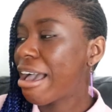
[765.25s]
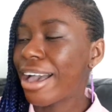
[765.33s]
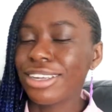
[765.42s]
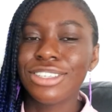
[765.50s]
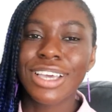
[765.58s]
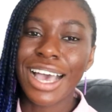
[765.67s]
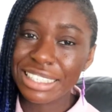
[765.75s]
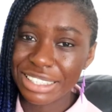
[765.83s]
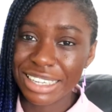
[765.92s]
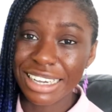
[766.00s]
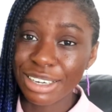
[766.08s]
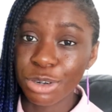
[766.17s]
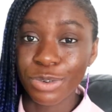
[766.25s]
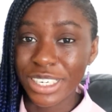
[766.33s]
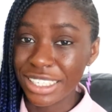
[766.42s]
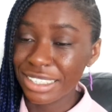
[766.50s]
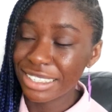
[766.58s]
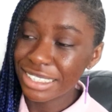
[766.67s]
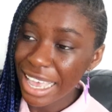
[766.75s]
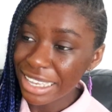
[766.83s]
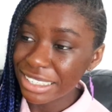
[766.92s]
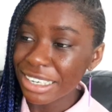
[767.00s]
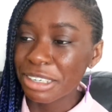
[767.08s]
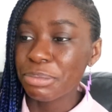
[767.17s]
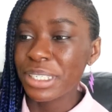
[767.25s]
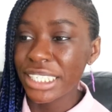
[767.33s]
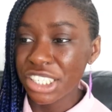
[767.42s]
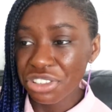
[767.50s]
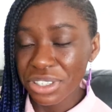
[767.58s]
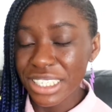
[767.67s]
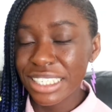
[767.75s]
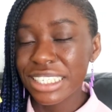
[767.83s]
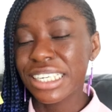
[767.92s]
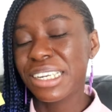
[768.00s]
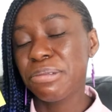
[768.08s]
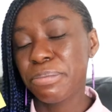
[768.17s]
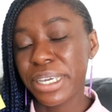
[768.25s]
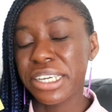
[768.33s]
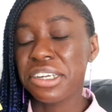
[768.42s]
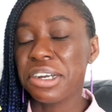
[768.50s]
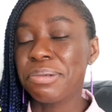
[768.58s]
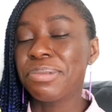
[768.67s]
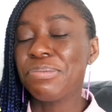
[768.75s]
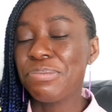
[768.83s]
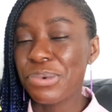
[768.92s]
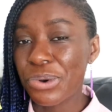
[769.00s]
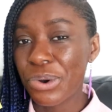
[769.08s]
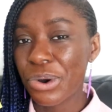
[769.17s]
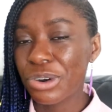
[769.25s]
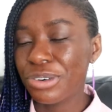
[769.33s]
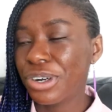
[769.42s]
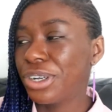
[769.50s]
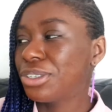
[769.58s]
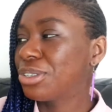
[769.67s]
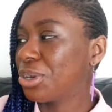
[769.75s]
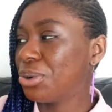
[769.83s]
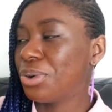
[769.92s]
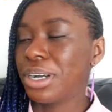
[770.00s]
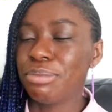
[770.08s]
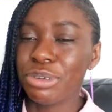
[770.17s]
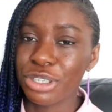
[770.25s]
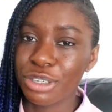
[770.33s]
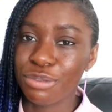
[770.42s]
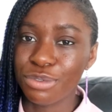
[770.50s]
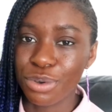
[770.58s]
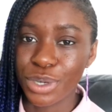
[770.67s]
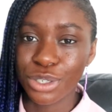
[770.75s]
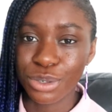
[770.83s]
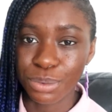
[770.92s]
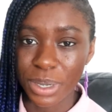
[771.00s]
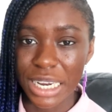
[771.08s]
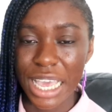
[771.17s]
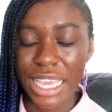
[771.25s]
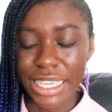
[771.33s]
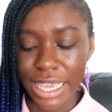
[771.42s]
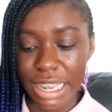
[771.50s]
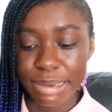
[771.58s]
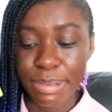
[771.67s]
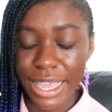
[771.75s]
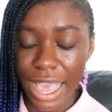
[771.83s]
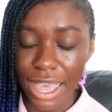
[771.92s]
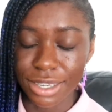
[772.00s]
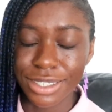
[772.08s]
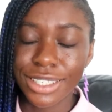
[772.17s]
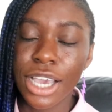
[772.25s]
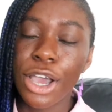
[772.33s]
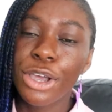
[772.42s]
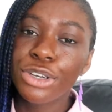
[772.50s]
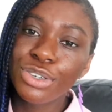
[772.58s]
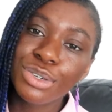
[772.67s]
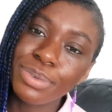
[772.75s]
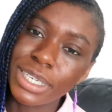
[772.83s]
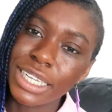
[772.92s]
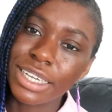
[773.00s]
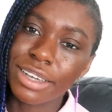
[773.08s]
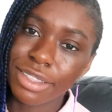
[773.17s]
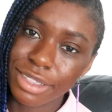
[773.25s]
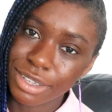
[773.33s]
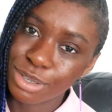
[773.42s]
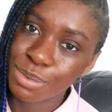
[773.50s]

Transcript: and as I already said, I'm interested in picking up more horror, so I'm looking forward to when I get my hands to reading this